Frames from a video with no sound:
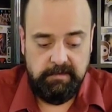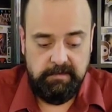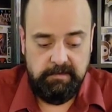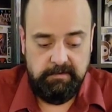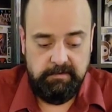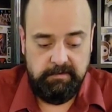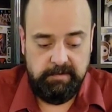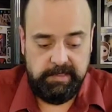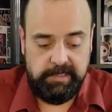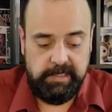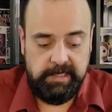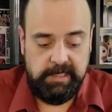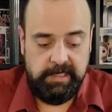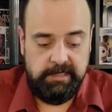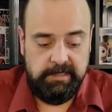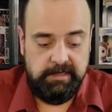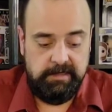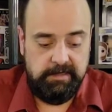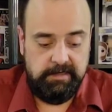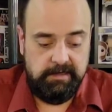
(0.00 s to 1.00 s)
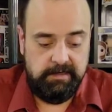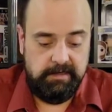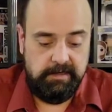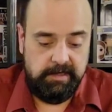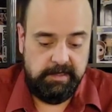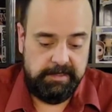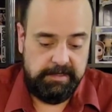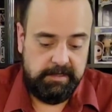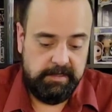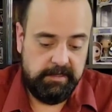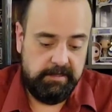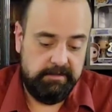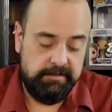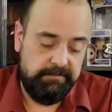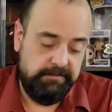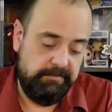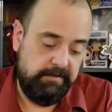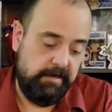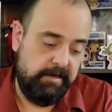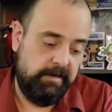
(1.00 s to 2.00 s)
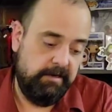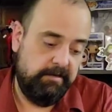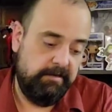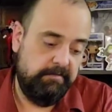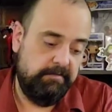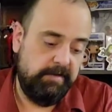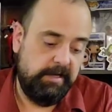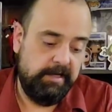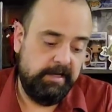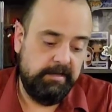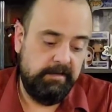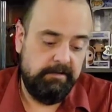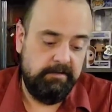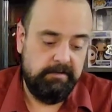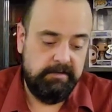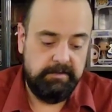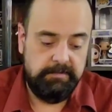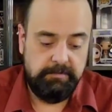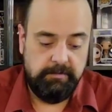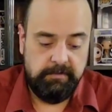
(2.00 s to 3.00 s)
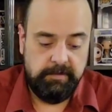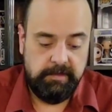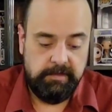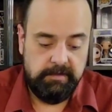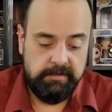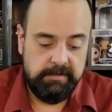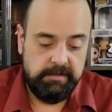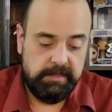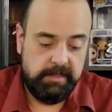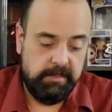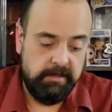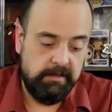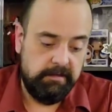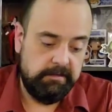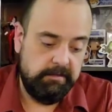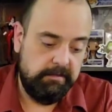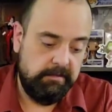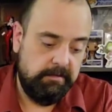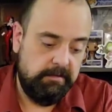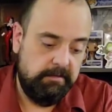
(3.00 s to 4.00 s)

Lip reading: Who again, I think is very undervalued at this point as a character.